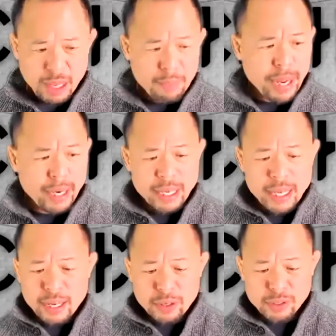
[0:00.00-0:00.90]
But
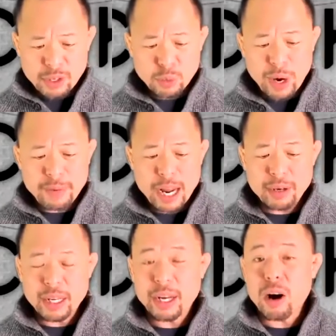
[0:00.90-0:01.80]
to wipe
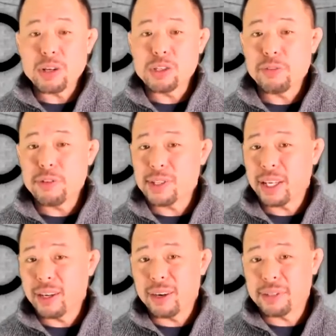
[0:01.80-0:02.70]
down a hard surface
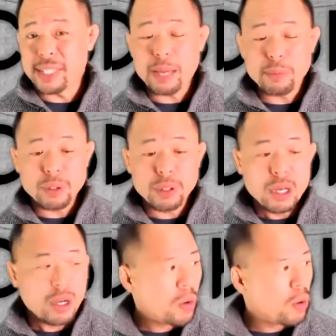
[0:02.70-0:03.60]
like your table
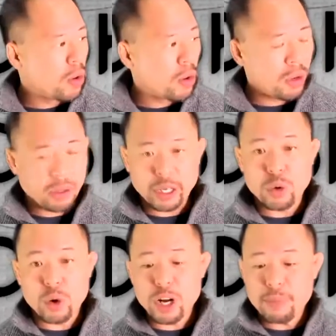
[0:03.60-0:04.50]
or a
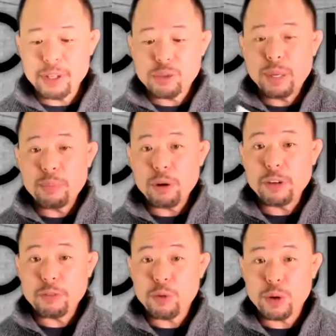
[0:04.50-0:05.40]
doorknob, this would be
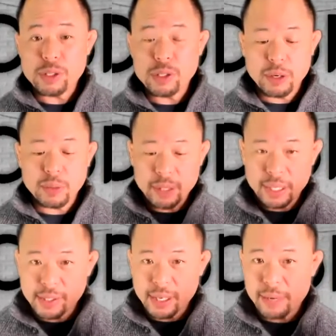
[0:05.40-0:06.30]
perfect for it. So
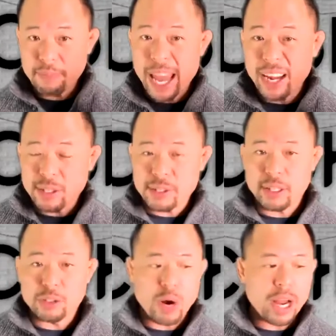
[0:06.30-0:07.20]
it's hang on to
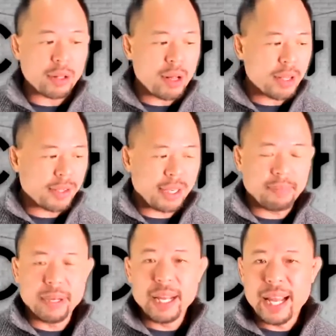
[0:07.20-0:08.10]
the dry cloths
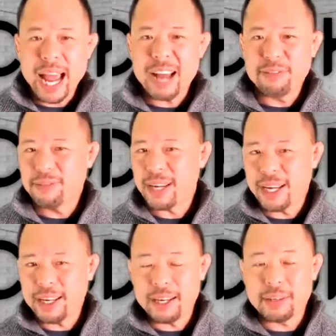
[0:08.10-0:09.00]
and have
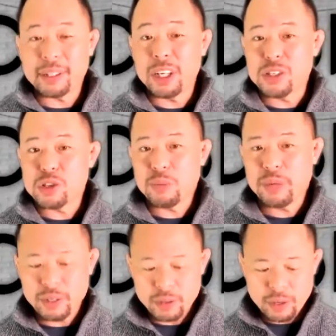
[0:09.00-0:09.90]
a good
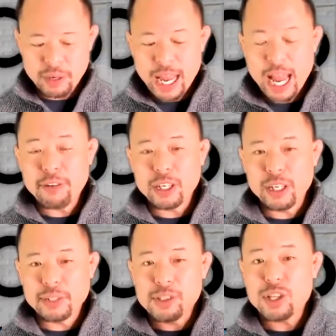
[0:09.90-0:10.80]
assortment, or have a
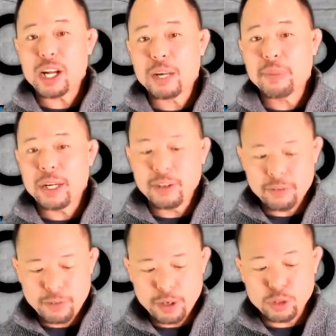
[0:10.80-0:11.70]
good stock up
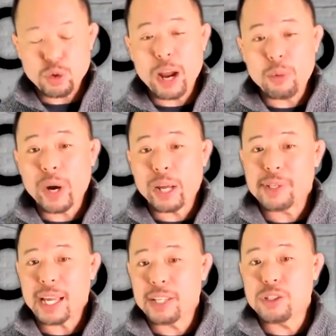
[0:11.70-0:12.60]
of your dry wipes
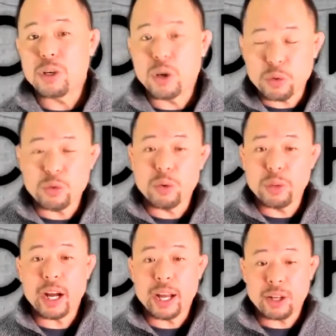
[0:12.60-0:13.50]
as you go through
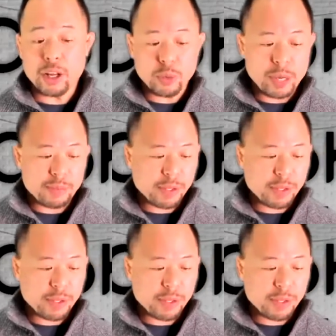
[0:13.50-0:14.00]
the iCloth wipes.